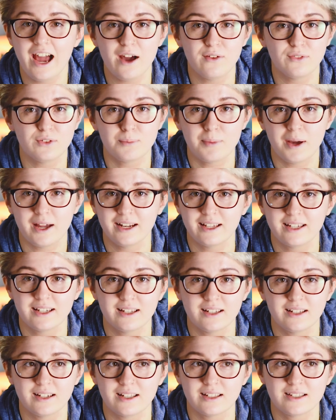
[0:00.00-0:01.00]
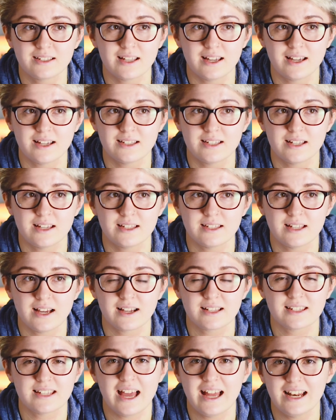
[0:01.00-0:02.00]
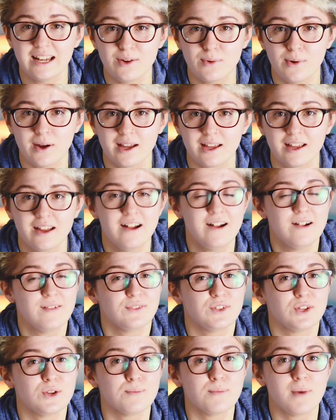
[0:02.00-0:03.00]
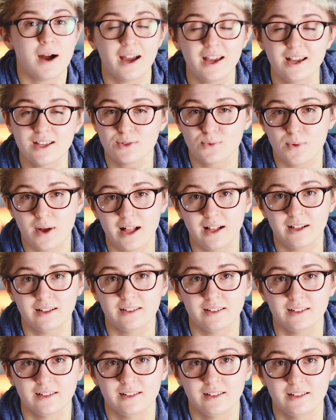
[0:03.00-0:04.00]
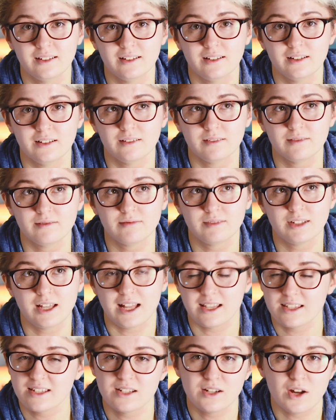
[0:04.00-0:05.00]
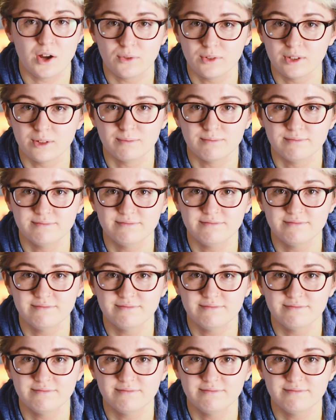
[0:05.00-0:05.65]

have the panic and anxiety attacks anyway, you might as well get to know them.